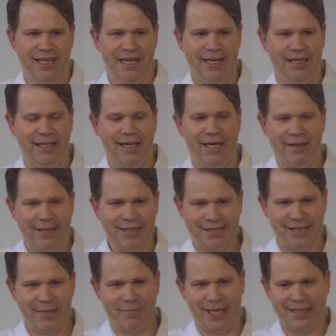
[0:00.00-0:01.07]
And I'm going
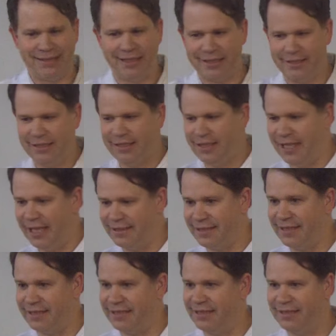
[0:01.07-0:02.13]
to skip that section and that
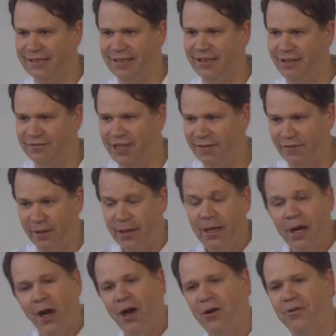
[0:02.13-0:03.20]
section because I don't have time for
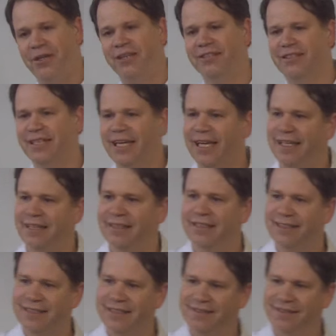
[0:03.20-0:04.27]
it. Oh, there's the
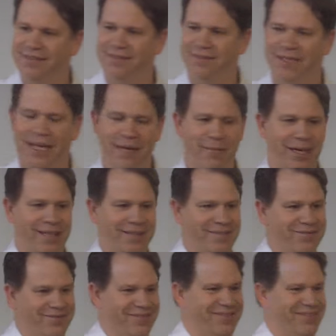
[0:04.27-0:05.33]
end.
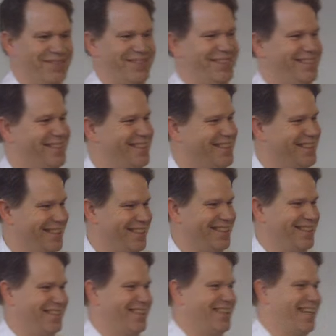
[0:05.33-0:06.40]
Amen.
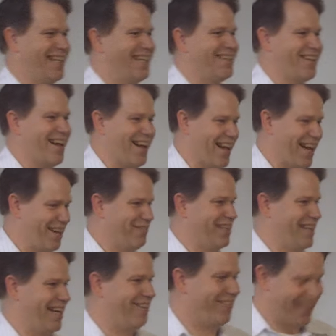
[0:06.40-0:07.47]
I get a lot out
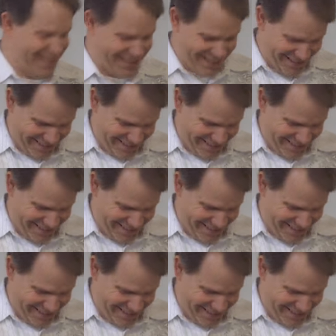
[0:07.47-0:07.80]
of it that way,